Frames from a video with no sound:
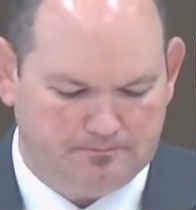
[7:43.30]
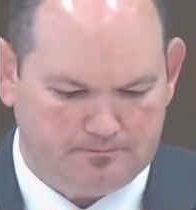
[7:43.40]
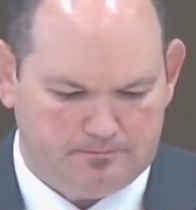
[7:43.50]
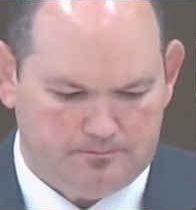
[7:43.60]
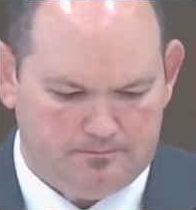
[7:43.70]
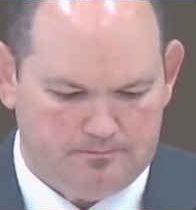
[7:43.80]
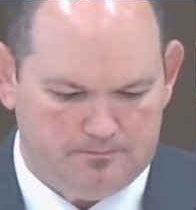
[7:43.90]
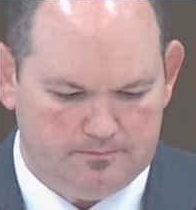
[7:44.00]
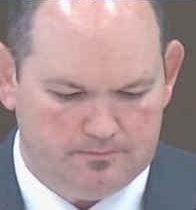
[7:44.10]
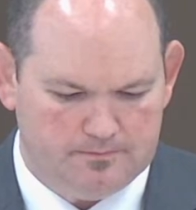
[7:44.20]

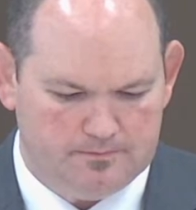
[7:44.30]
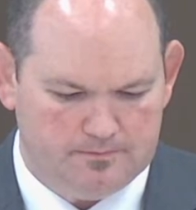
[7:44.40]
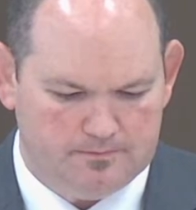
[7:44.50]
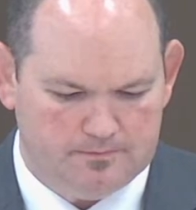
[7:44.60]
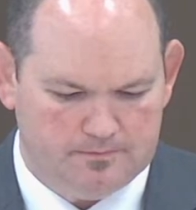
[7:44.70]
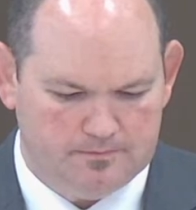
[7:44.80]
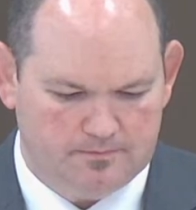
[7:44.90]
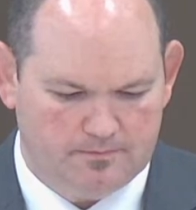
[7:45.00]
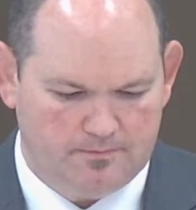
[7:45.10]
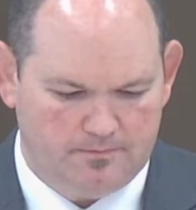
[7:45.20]

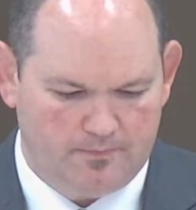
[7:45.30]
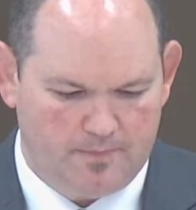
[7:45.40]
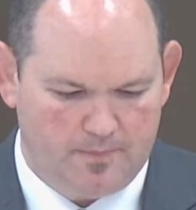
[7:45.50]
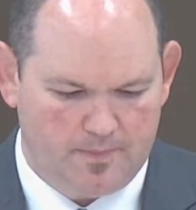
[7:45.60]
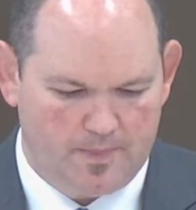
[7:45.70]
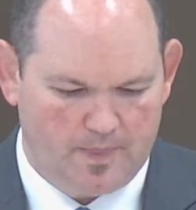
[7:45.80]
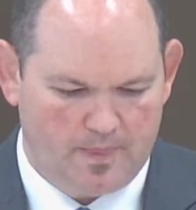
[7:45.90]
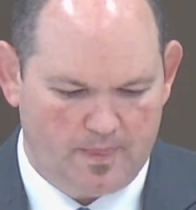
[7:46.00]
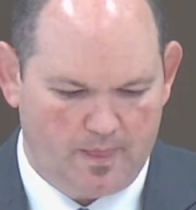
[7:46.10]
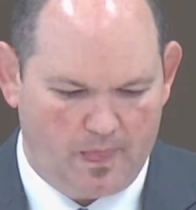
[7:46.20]

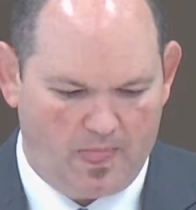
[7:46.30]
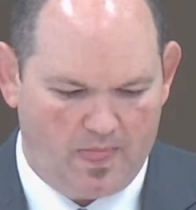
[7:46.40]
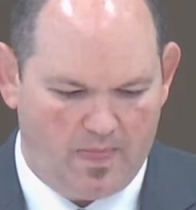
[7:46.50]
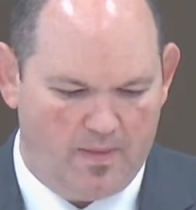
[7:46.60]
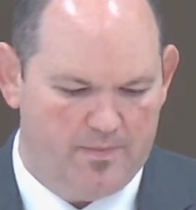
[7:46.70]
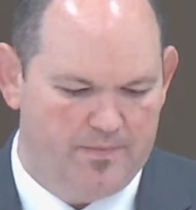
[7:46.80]
[no speech]